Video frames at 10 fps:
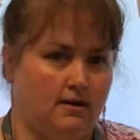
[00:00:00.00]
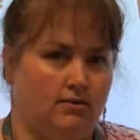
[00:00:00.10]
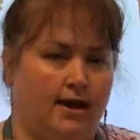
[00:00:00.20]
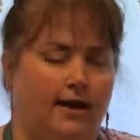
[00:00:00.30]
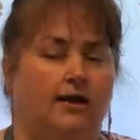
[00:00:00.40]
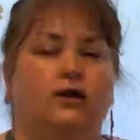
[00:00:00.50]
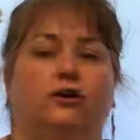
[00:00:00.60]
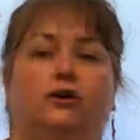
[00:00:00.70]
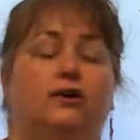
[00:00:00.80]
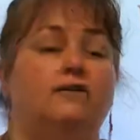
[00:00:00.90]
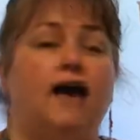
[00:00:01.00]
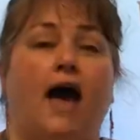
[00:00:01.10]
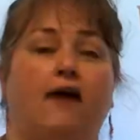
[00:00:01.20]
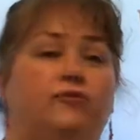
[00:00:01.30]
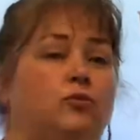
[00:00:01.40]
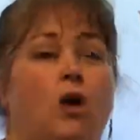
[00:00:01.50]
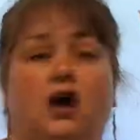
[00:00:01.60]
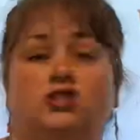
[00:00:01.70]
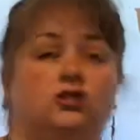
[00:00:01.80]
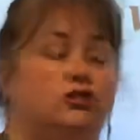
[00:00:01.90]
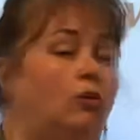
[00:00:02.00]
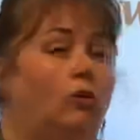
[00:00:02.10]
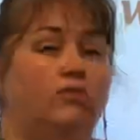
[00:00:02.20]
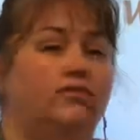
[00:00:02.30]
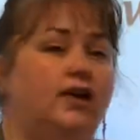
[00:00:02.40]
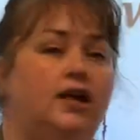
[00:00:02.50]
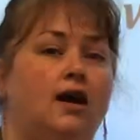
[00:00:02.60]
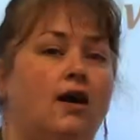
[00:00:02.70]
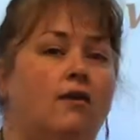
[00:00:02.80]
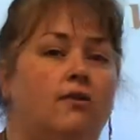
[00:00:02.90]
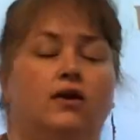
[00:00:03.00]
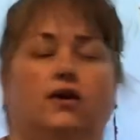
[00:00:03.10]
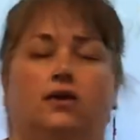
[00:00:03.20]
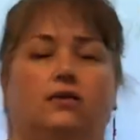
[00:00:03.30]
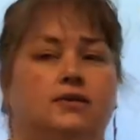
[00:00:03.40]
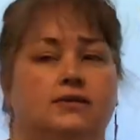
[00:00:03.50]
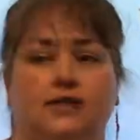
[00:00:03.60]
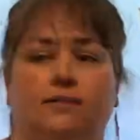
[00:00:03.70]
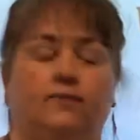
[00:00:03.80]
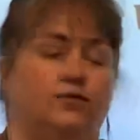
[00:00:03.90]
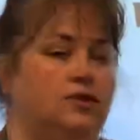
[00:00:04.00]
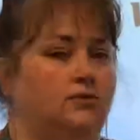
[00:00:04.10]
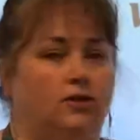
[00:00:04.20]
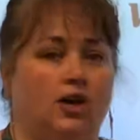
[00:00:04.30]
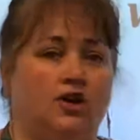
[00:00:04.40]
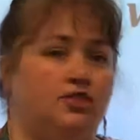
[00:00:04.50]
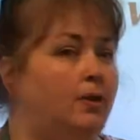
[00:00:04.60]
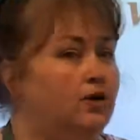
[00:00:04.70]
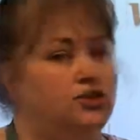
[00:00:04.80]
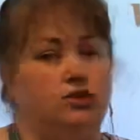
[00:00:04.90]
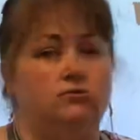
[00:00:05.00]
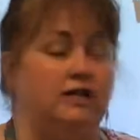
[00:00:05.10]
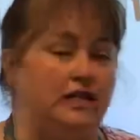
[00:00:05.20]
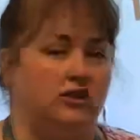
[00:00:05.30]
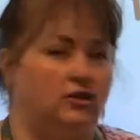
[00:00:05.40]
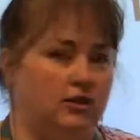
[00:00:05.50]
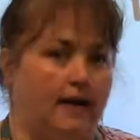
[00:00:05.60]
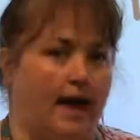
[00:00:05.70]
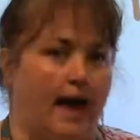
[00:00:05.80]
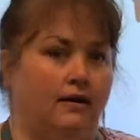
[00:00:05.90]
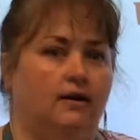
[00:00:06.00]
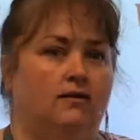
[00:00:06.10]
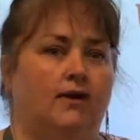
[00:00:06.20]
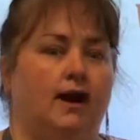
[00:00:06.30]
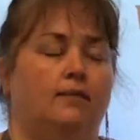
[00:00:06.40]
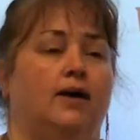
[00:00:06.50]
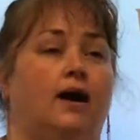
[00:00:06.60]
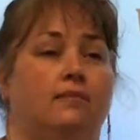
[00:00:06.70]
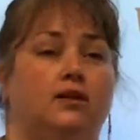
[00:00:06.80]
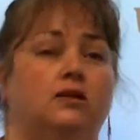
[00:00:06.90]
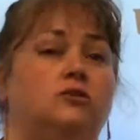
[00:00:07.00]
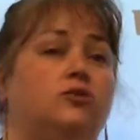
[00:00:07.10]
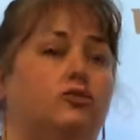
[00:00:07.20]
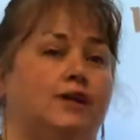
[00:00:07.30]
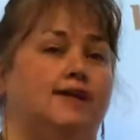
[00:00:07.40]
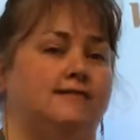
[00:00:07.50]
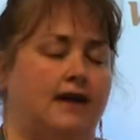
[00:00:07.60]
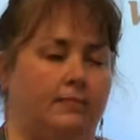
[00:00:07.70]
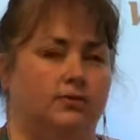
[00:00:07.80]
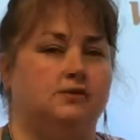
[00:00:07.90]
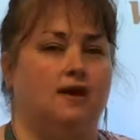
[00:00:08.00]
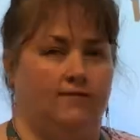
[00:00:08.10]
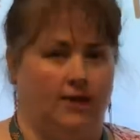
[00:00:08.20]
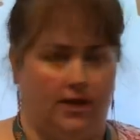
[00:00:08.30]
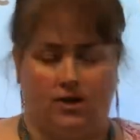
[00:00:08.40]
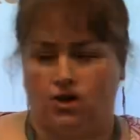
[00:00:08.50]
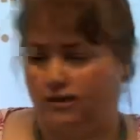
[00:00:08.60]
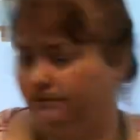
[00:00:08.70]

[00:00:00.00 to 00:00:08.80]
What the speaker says: Okay? You don't have to watch the whole video. You can skip through and look at the parts you need to look at. Okay? But I'm going to do 3 examples of each.